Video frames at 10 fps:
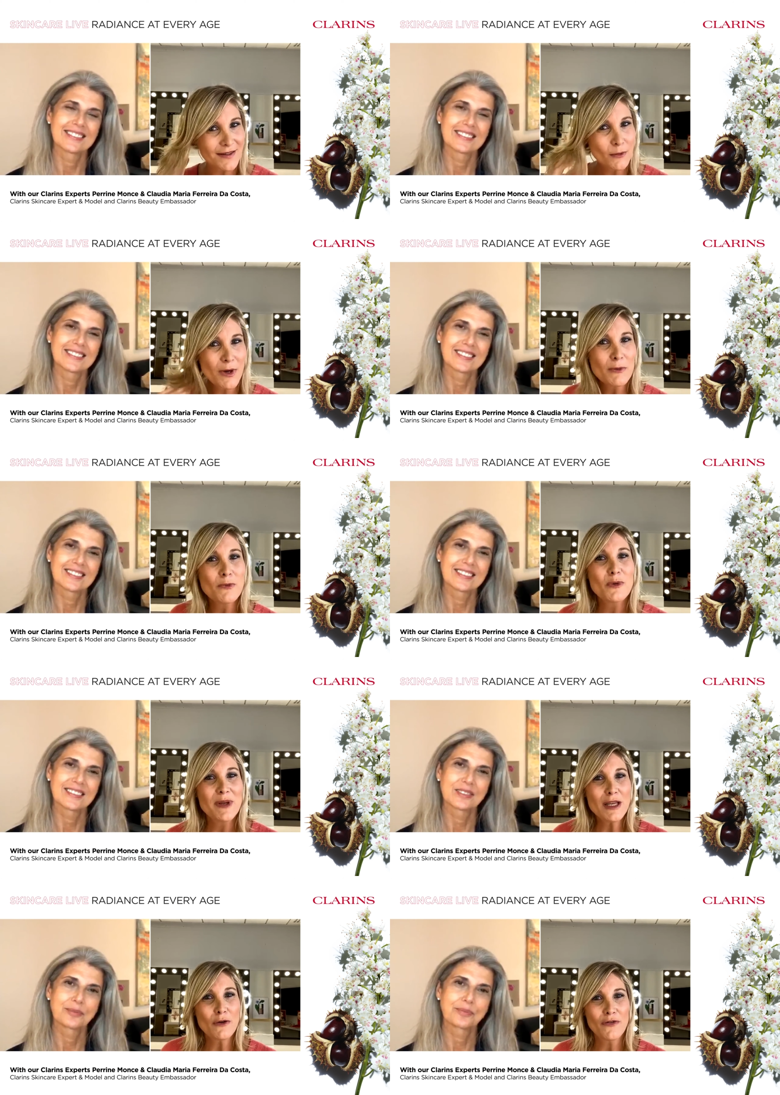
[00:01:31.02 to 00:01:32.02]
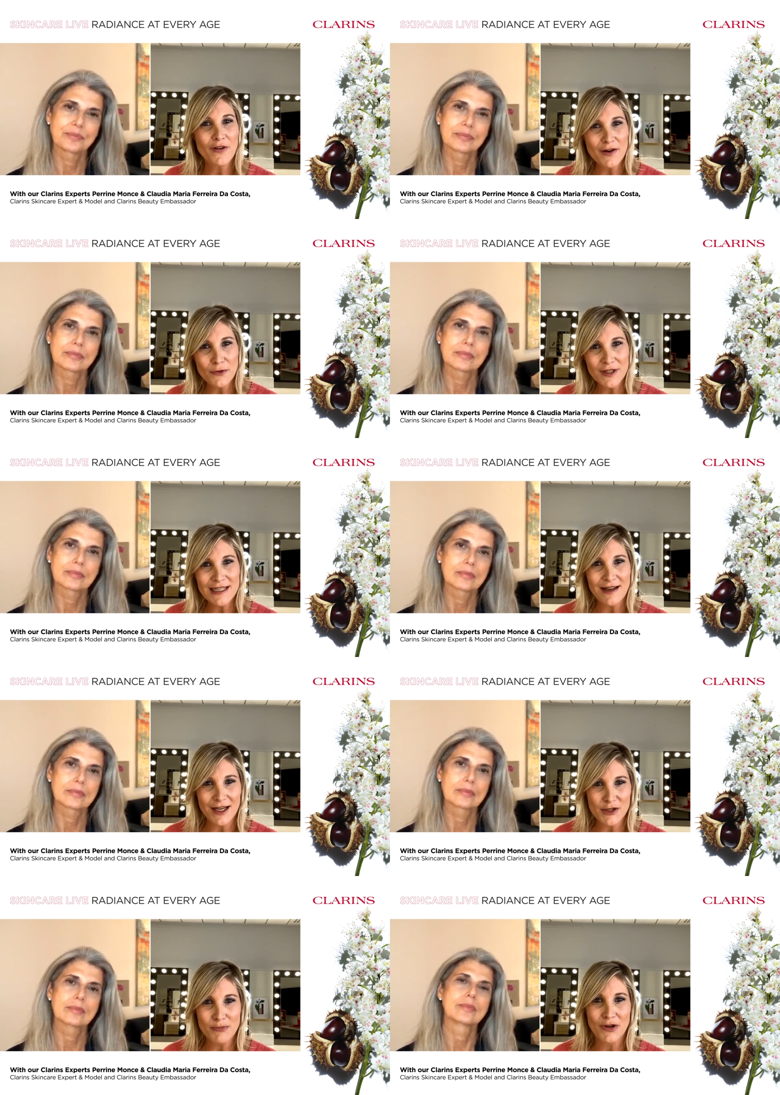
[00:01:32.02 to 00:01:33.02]
Speaker 1: what would be your favorite Clarins
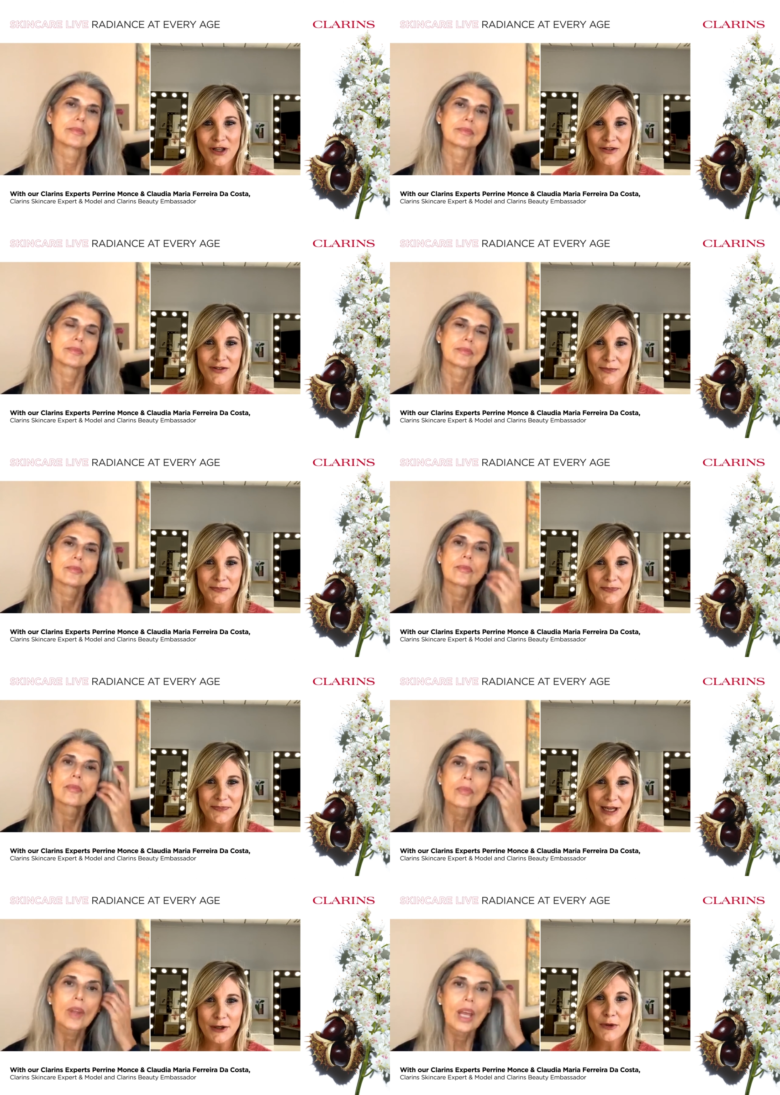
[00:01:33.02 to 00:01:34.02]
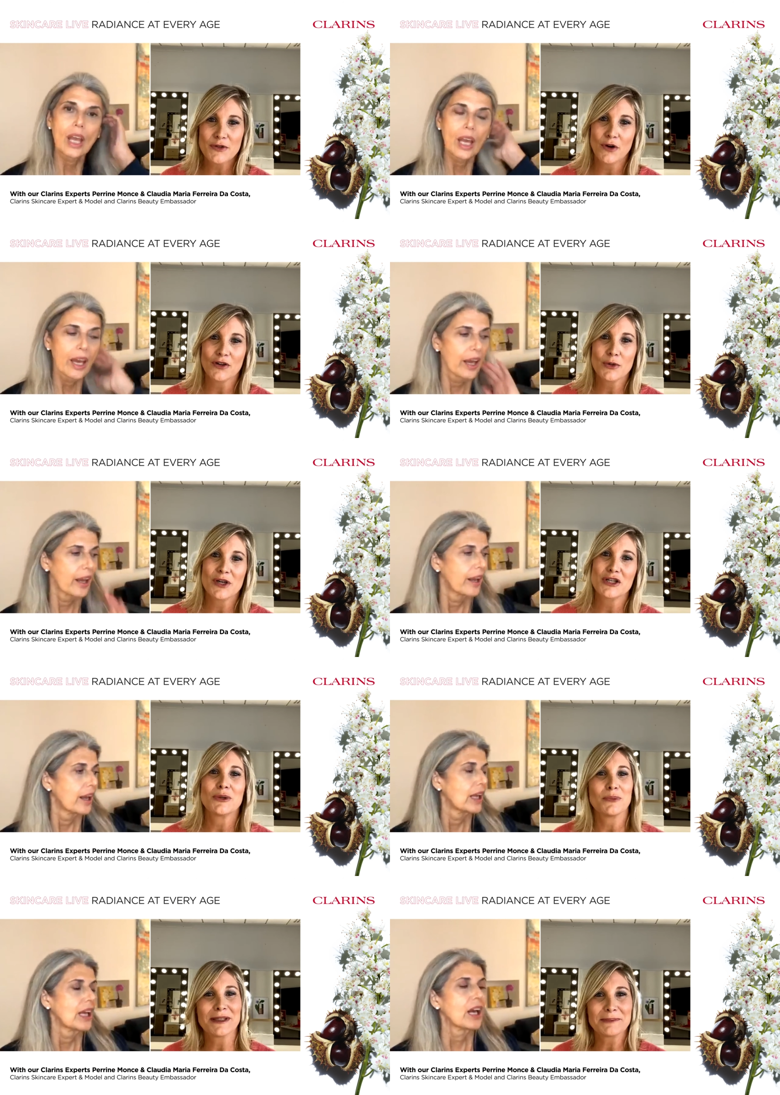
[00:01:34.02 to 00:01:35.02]
product i know it's a hard question
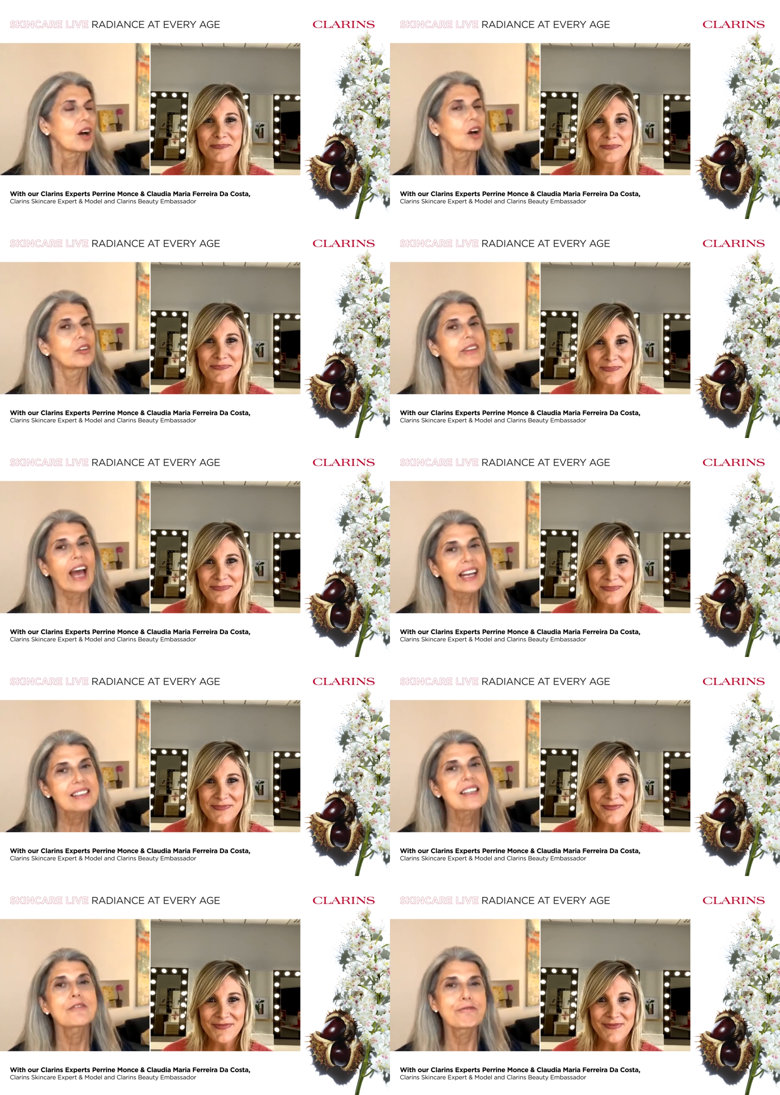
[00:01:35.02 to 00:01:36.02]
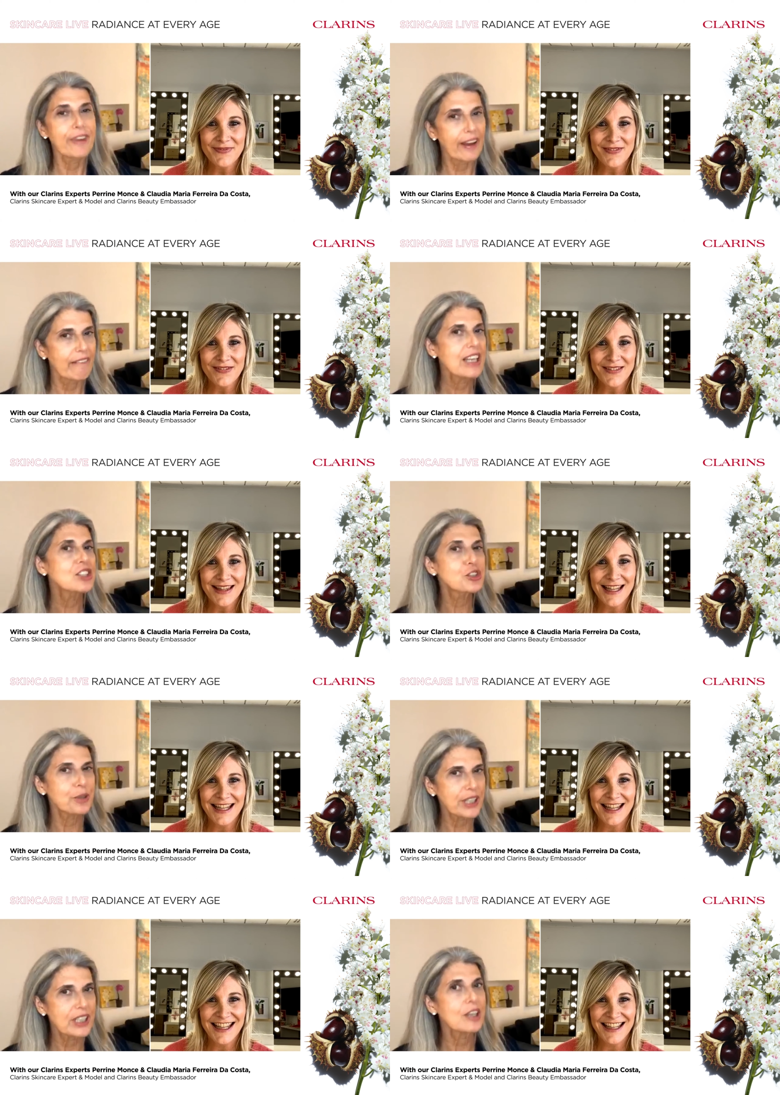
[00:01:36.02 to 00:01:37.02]
but
Speaker 2: oh that is a very
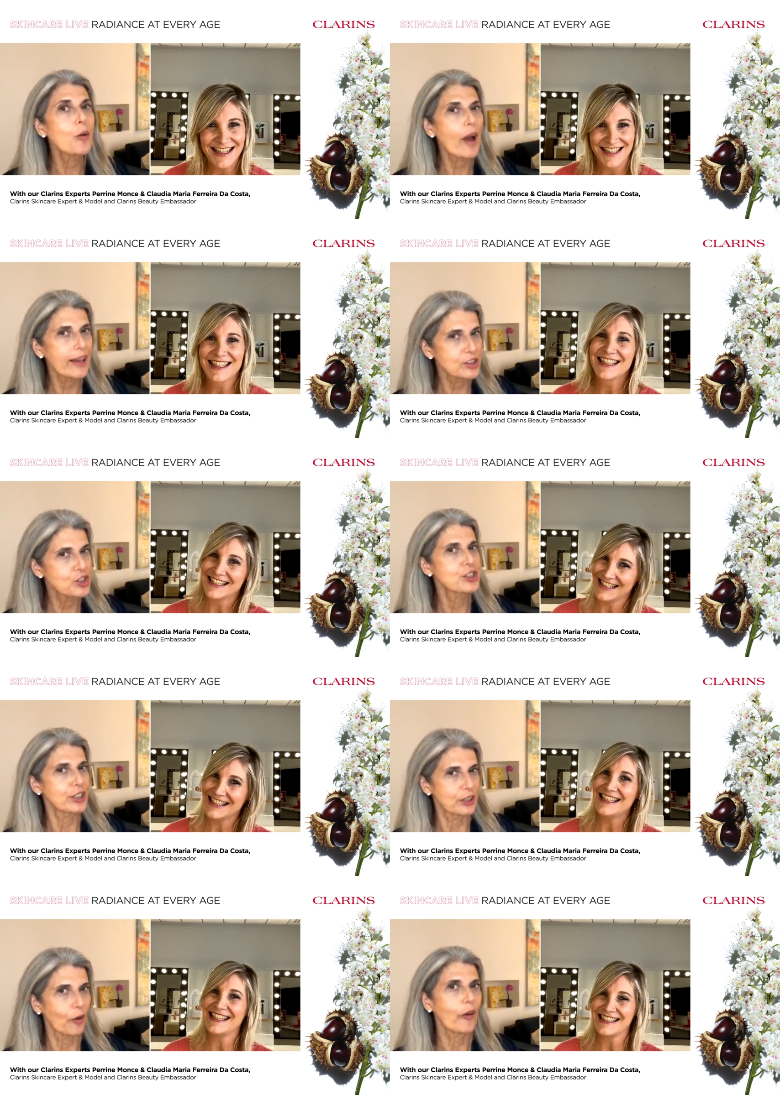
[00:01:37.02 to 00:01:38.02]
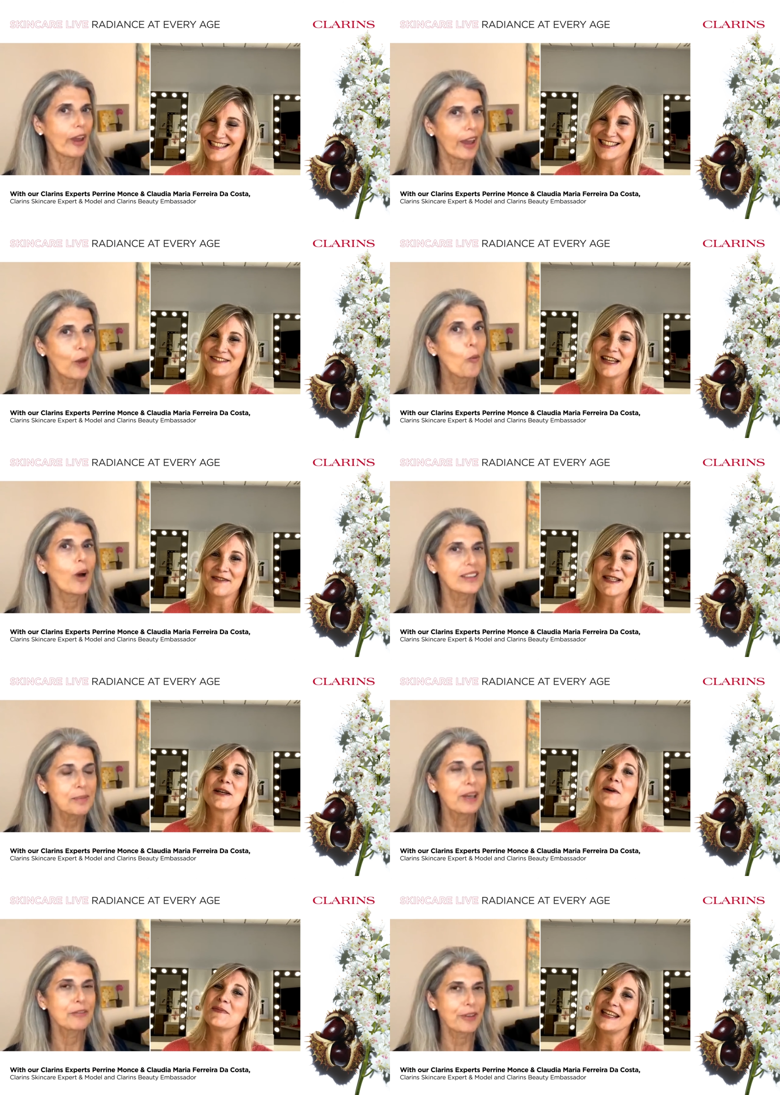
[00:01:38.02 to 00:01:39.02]
tricky question okay what's
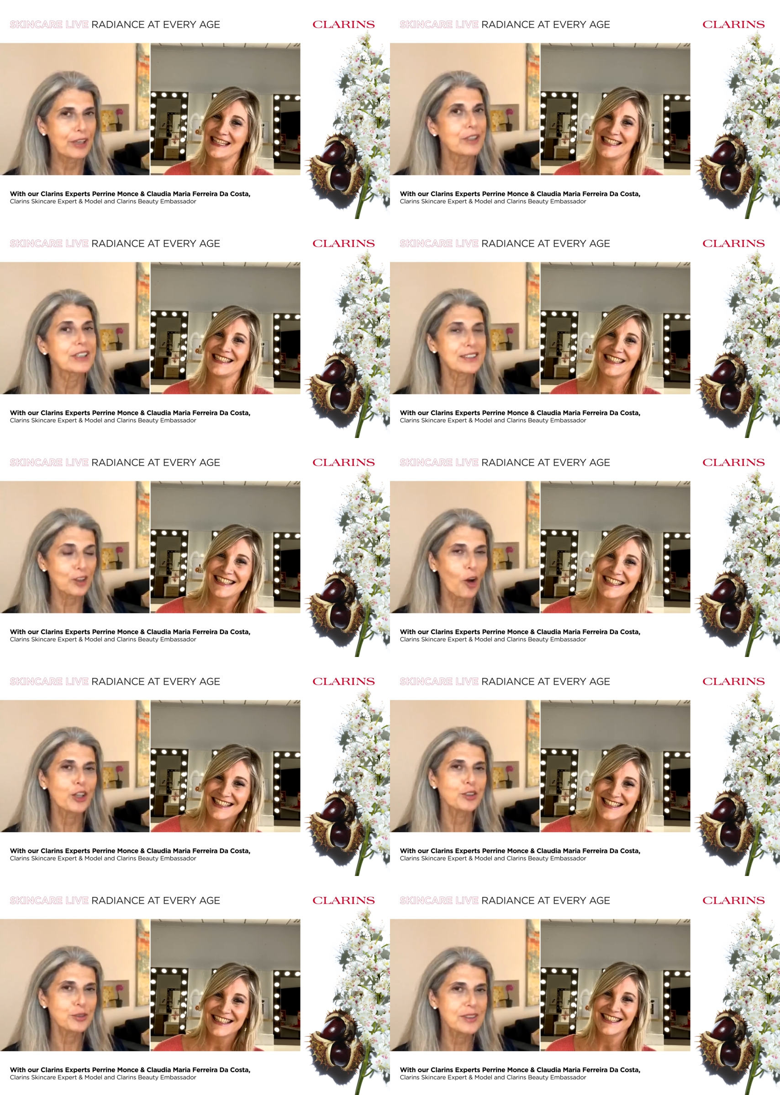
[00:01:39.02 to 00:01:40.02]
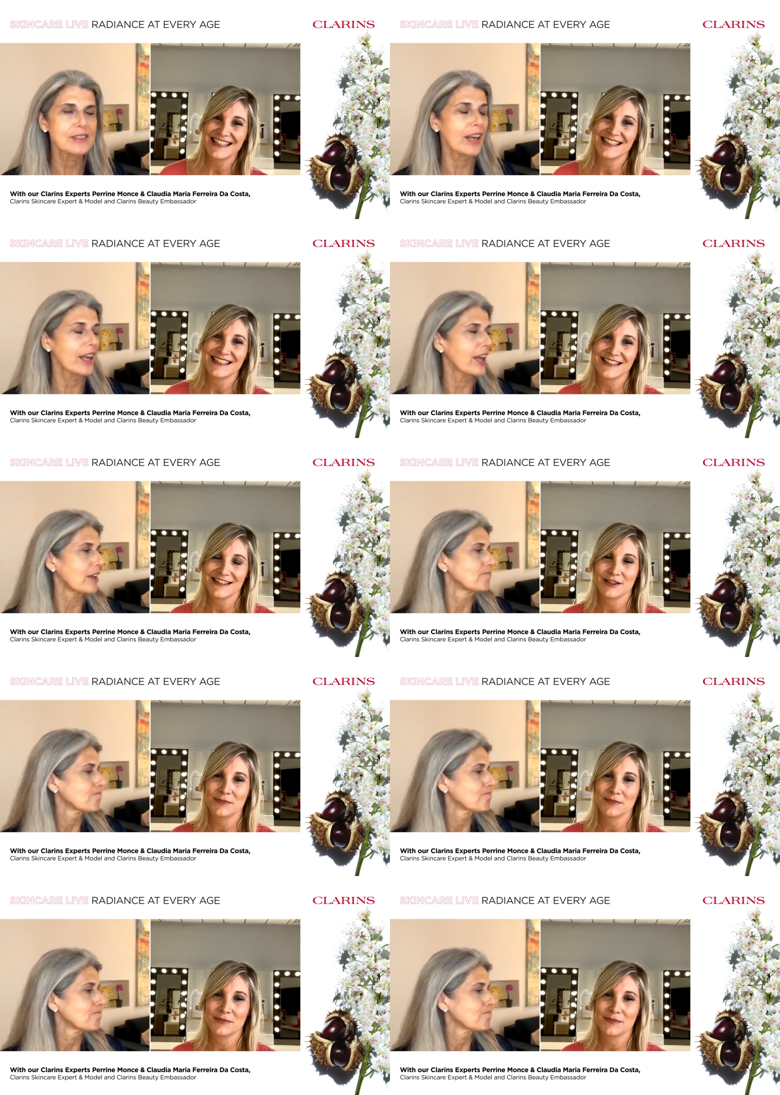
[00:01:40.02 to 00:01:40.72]
my favorite it's hard to say